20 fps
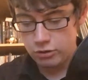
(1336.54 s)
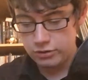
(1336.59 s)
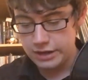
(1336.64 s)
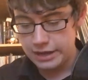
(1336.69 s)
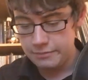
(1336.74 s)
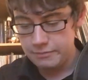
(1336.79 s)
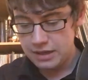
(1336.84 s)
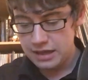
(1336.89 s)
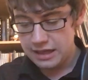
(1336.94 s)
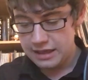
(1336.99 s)
on
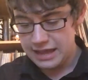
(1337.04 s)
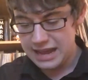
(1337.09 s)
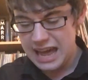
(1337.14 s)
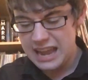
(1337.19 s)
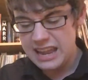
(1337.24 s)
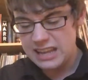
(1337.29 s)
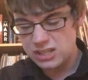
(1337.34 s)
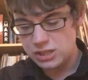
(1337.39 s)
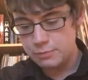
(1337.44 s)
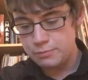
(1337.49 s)
it. Like I
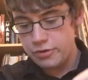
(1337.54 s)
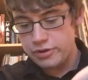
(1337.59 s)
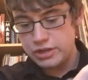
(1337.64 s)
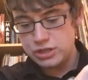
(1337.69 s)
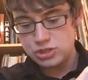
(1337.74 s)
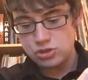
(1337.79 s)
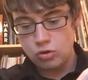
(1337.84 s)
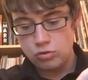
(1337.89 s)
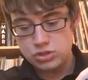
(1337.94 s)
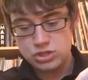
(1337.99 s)
have like some
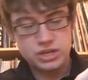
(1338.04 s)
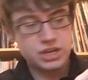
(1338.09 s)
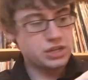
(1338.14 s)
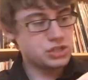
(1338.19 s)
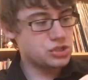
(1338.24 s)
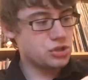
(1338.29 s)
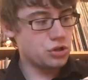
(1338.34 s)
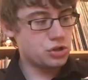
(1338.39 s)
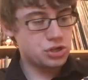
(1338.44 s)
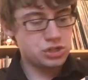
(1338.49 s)
brilliant songs on here,
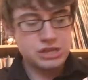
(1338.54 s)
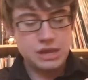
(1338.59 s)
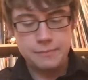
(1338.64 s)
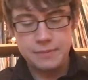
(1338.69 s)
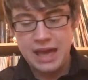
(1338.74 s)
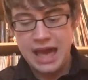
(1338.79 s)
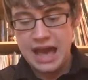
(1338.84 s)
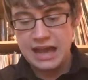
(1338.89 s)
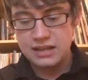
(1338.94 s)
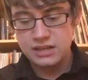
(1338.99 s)
such as like
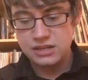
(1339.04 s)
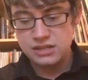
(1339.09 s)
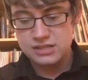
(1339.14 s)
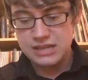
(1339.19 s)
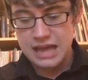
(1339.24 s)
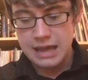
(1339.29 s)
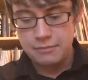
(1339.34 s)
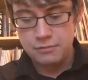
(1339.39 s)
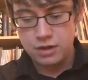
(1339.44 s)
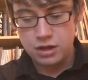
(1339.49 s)

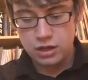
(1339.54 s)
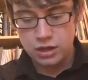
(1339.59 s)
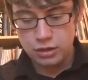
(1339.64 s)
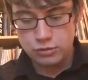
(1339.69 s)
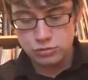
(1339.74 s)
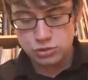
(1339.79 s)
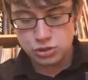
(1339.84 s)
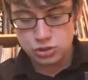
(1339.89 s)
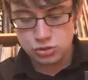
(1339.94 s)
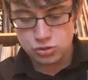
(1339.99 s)
Behind
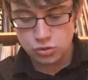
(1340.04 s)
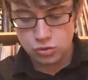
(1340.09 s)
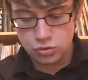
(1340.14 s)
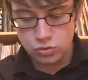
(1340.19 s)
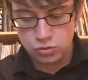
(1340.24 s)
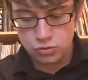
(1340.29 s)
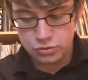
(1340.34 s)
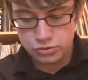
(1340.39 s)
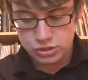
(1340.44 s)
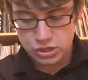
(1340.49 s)
Closed
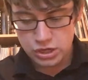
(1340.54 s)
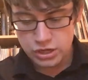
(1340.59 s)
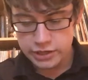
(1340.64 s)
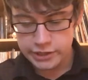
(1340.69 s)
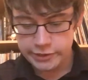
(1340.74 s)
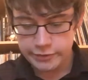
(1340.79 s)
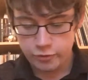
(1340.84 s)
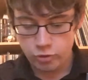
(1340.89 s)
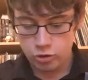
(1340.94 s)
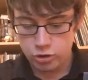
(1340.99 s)
Doors.
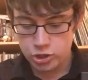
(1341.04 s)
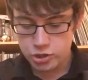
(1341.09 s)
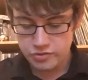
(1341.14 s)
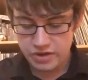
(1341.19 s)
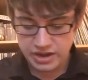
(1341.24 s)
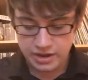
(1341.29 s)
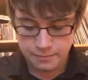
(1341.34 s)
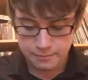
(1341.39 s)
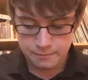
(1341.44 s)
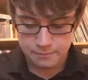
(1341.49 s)
You've got
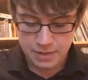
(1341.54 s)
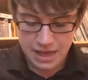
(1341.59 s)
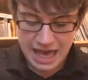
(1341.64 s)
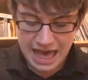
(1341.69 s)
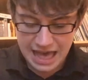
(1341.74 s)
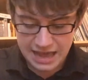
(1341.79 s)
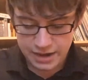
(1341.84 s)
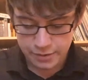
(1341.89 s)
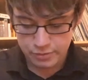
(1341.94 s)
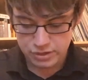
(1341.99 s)
Grin and
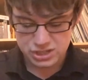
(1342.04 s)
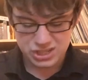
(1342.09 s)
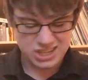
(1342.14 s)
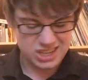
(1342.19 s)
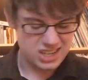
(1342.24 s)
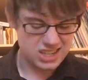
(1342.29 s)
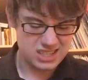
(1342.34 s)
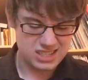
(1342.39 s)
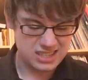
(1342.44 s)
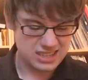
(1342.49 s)
Bear It, which
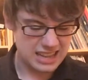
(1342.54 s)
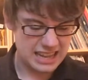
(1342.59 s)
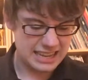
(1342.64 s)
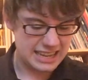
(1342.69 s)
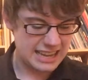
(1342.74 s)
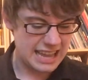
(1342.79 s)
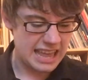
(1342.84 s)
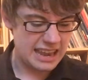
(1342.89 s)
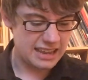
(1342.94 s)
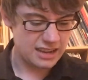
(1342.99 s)
is
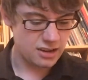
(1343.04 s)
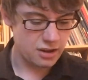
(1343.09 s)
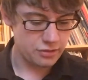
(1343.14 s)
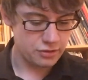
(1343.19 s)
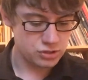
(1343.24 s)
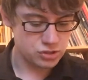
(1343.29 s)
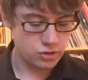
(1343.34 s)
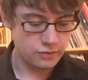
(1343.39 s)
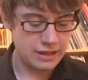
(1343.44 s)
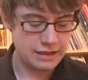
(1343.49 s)
like again like
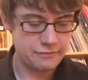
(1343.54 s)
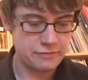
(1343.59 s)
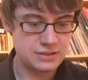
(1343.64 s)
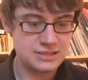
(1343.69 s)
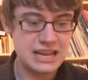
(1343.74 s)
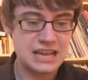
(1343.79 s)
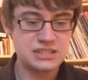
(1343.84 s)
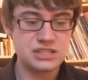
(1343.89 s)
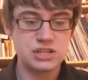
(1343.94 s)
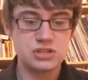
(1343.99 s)
another sort of like
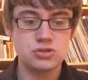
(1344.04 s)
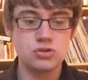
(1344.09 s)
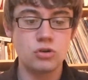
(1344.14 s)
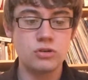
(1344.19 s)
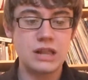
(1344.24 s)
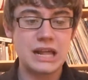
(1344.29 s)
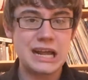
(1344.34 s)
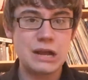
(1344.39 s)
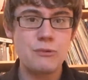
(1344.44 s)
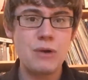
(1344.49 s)
fantastic
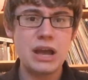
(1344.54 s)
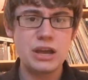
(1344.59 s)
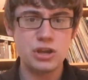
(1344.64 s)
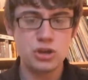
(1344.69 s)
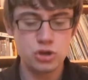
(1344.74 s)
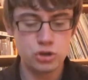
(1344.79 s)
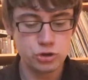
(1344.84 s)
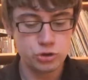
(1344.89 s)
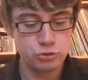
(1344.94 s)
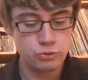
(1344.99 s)
song, like quite
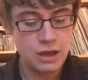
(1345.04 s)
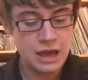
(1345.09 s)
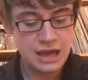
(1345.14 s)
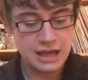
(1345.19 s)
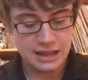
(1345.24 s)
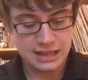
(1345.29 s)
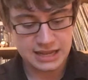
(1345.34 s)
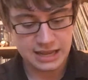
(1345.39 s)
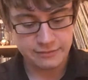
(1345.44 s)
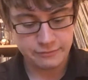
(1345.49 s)
Who
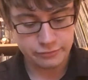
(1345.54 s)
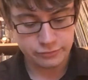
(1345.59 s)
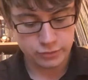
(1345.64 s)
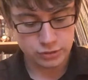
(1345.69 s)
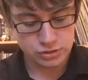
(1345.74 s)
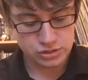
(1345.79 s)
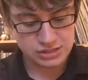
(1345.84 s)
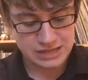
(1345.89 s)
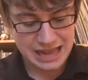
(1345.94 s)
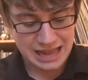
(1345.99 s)
like
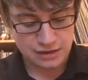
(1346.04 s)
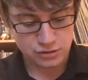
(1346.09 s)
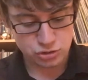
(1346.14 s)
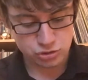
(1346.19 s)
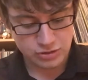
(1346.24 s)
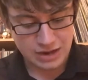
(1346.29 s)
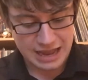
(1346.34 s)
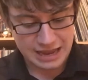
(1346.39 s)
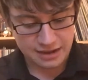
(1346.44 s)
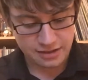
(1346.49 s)
influenced that
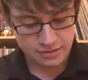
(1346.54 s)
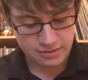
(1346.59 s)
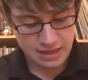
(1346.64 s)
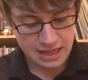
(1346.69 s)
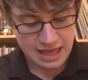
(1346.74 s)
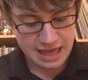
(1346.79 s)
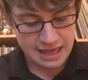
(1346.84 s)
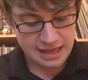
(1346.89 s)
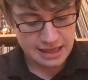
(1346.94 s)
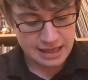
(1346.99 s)
track
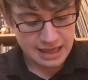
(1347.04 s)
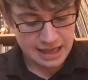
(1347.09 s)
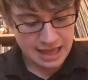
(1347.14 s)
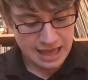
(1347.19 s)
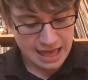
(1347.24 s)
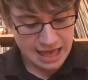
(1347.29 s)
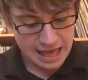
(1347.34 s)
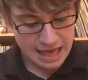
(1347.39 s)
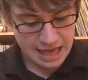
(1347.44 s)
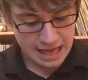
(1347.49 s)
there.
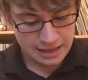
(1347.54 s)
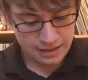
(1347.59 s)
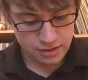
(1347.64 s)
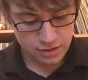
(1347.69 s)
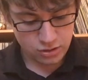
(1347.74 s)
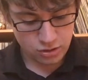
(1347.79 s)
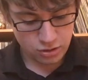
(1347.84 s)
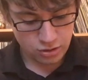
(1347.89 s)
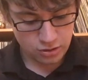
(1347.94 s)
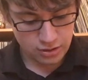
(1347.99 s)

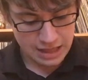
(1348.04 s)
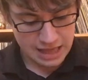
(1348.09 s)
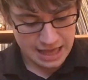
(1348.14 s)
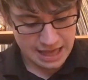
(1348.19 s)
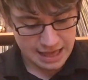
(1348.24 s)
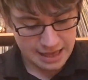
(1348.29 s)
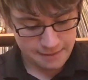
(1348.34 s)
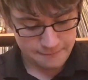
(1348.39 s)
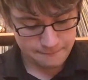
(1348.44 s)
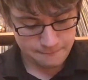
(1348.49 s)
You got
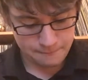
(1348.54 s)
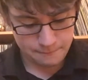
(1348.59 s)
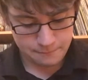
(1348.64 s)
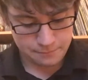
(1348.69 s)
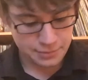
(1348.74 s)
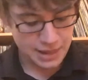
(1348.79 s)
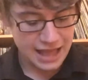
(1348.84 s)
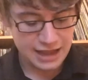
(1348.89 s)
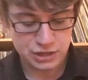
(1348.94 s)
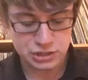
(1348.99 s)

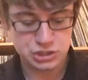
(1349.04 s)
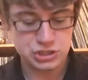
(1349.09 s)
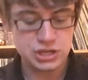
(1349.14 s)
Black